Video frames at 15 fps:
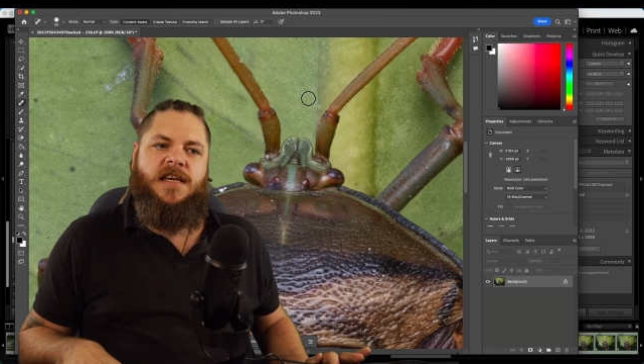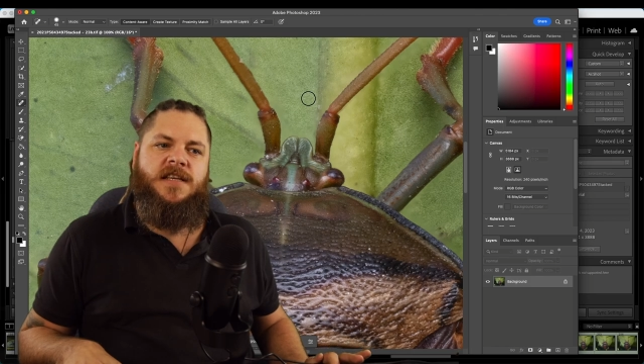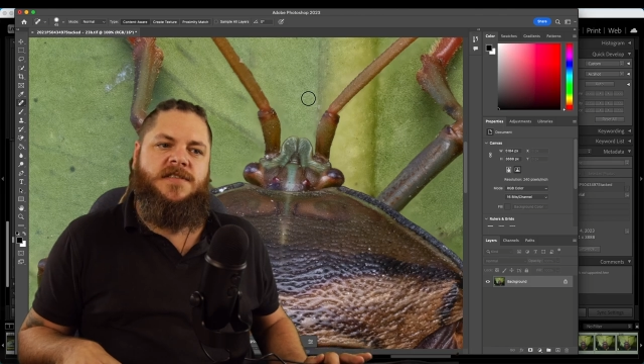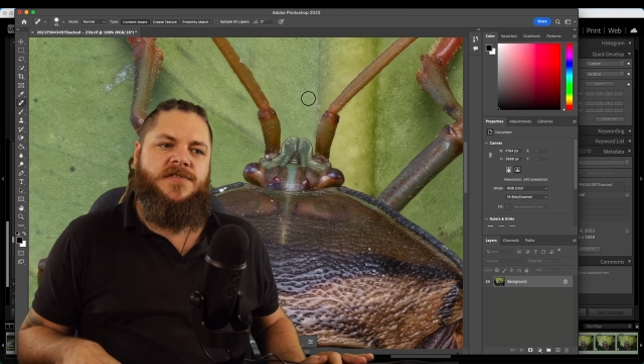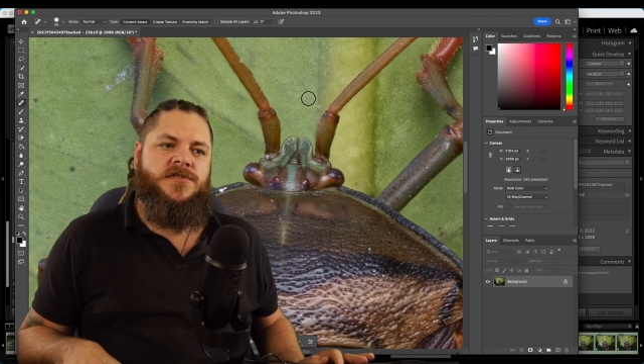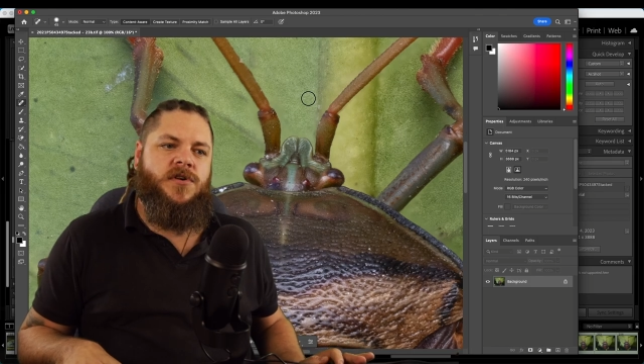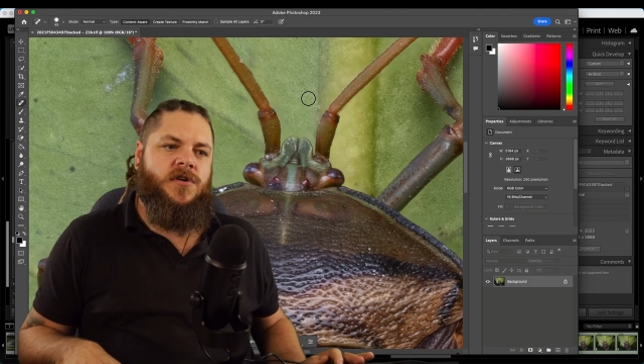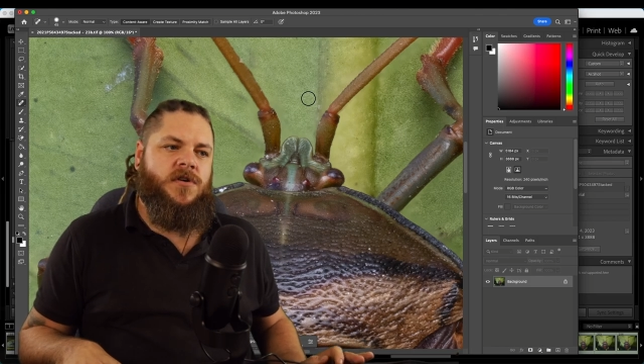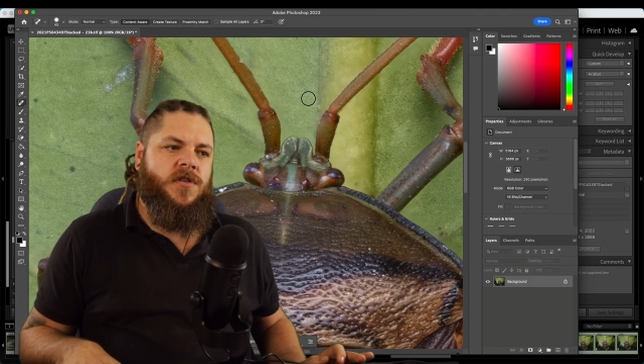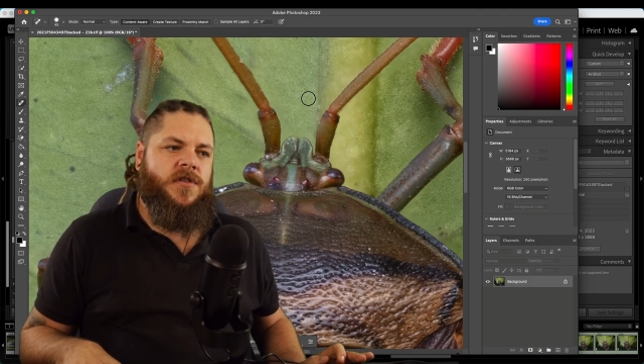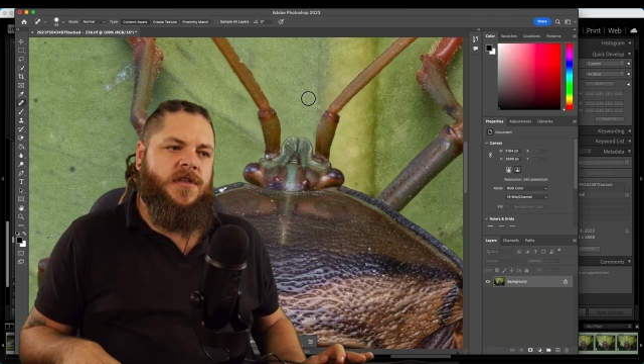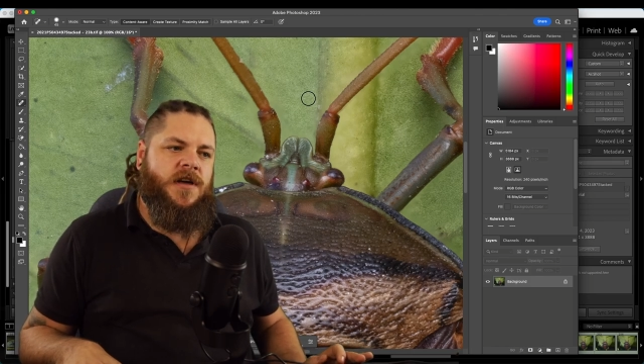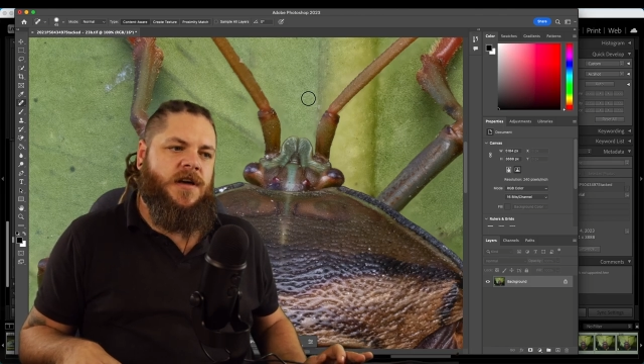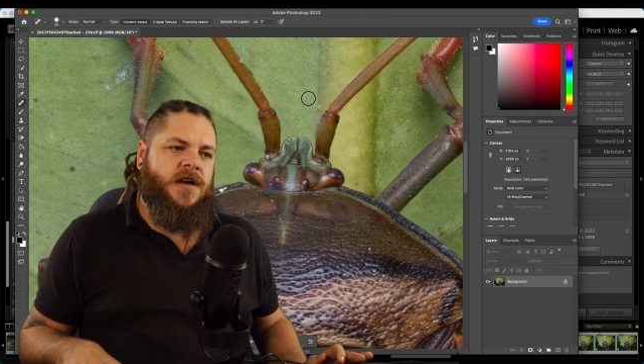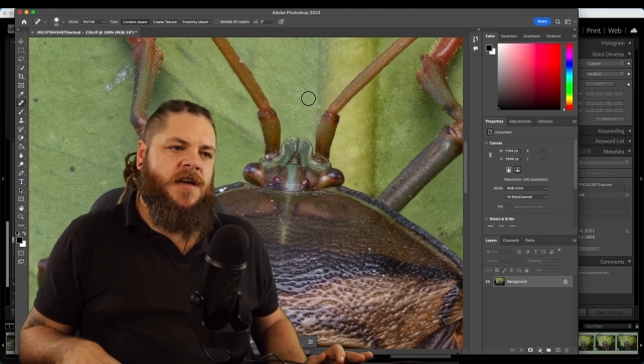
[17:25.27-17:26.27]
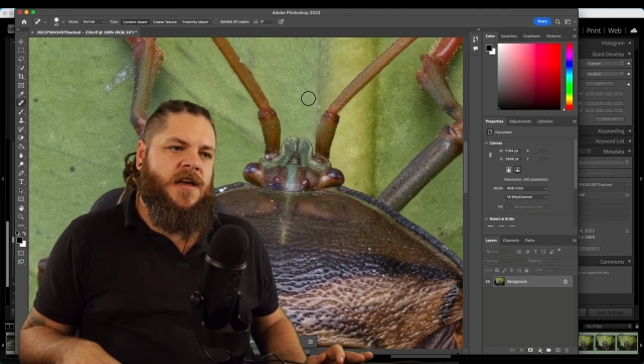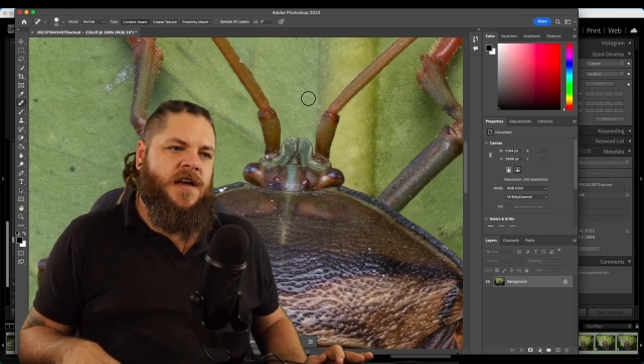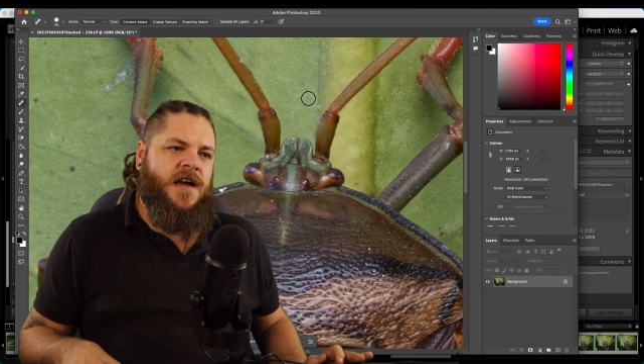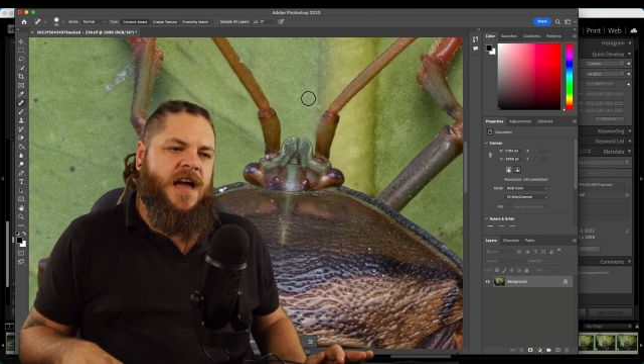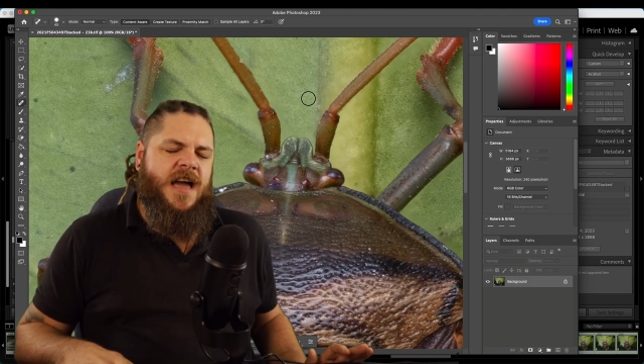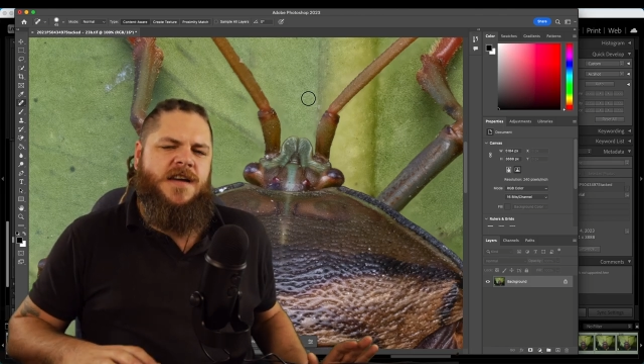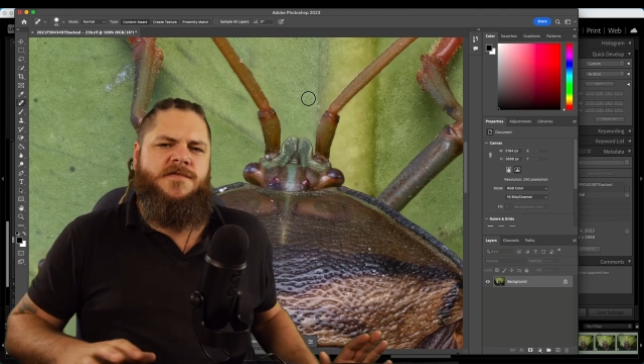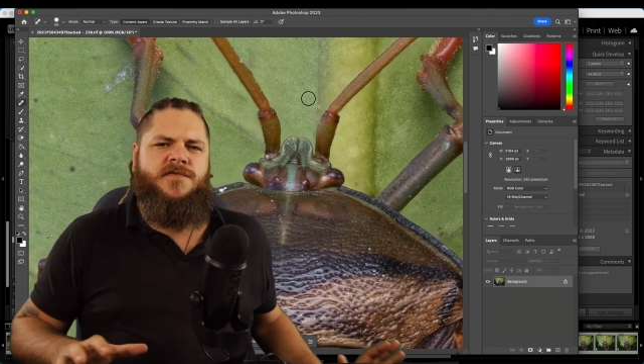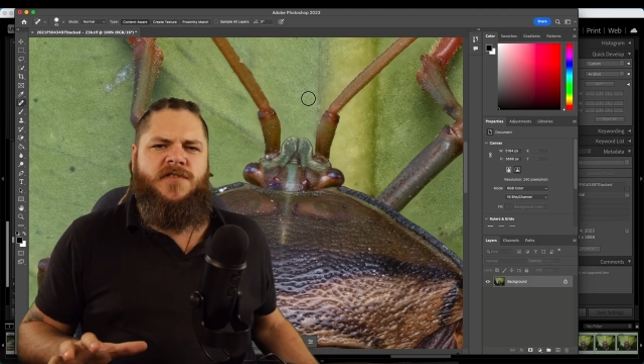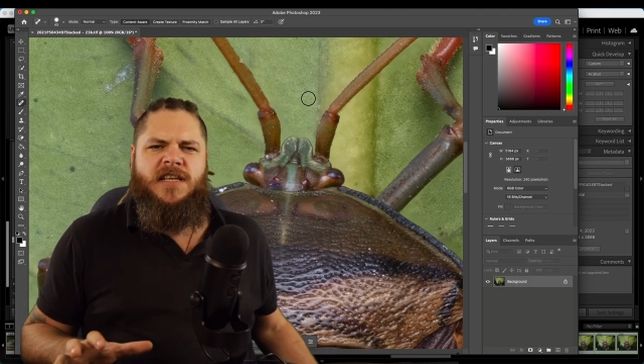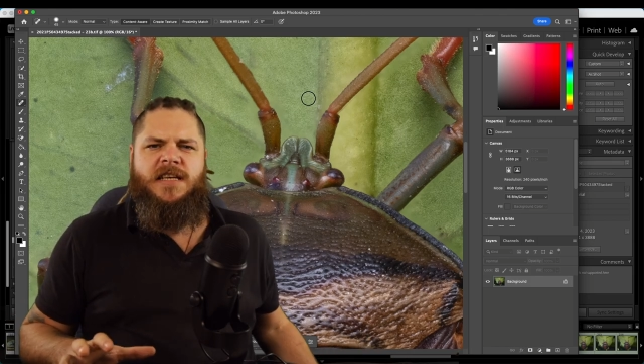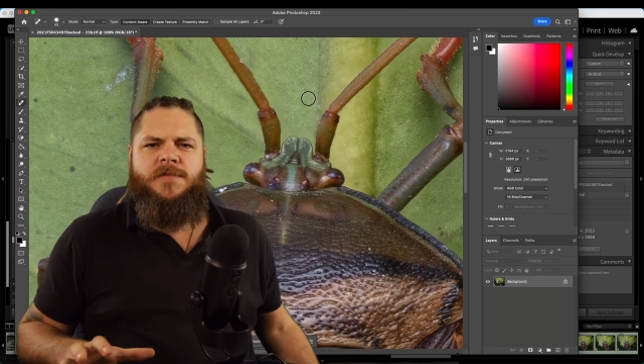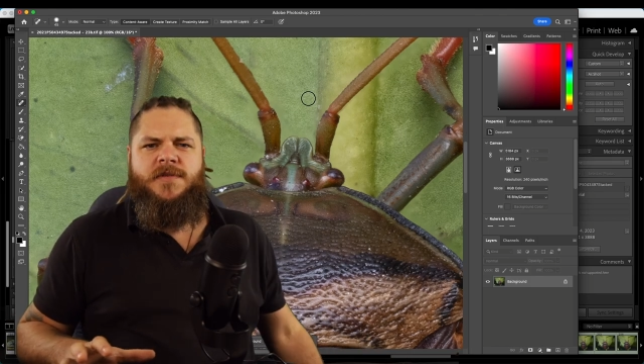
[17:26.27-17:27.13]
is not that every